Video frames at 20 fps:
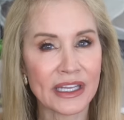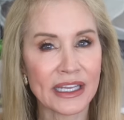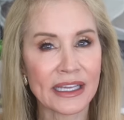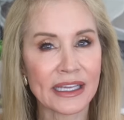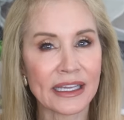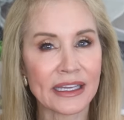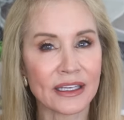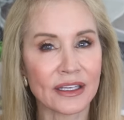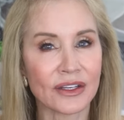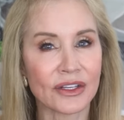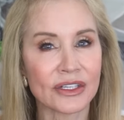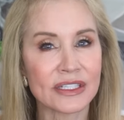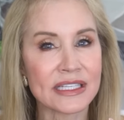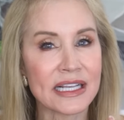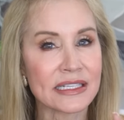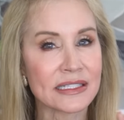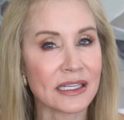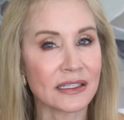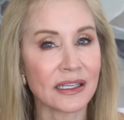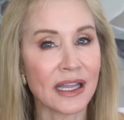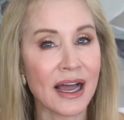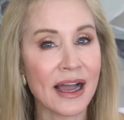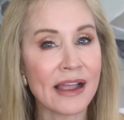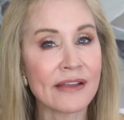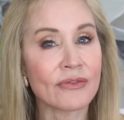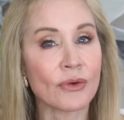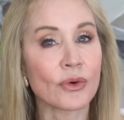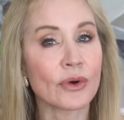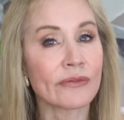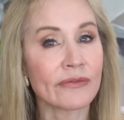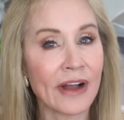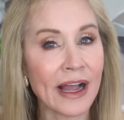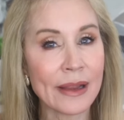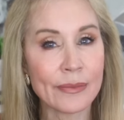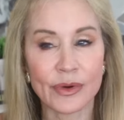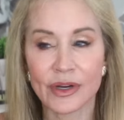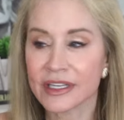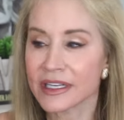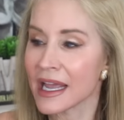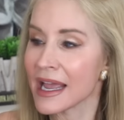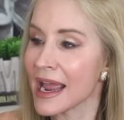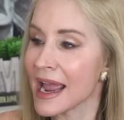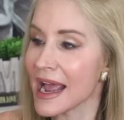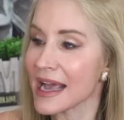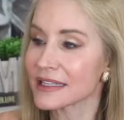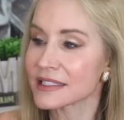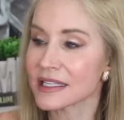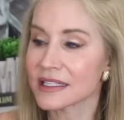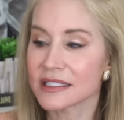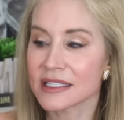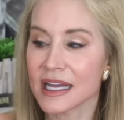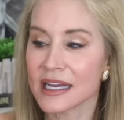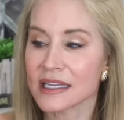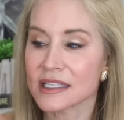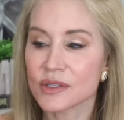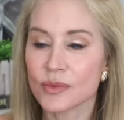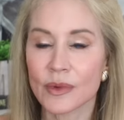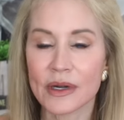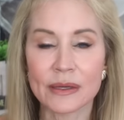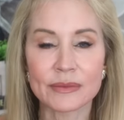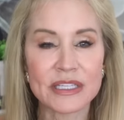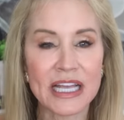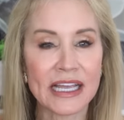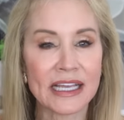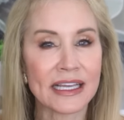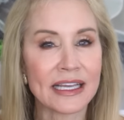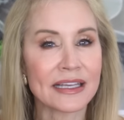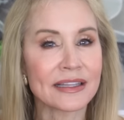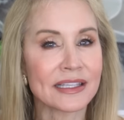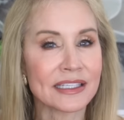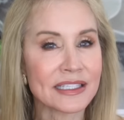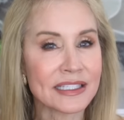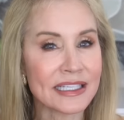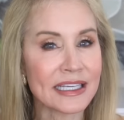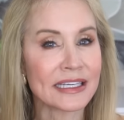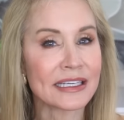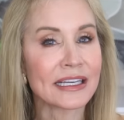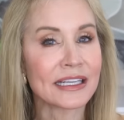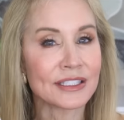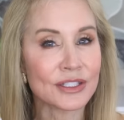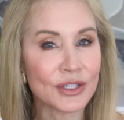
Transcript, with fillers: think it looks as alive or vibrant as it does when I'm taking the Skin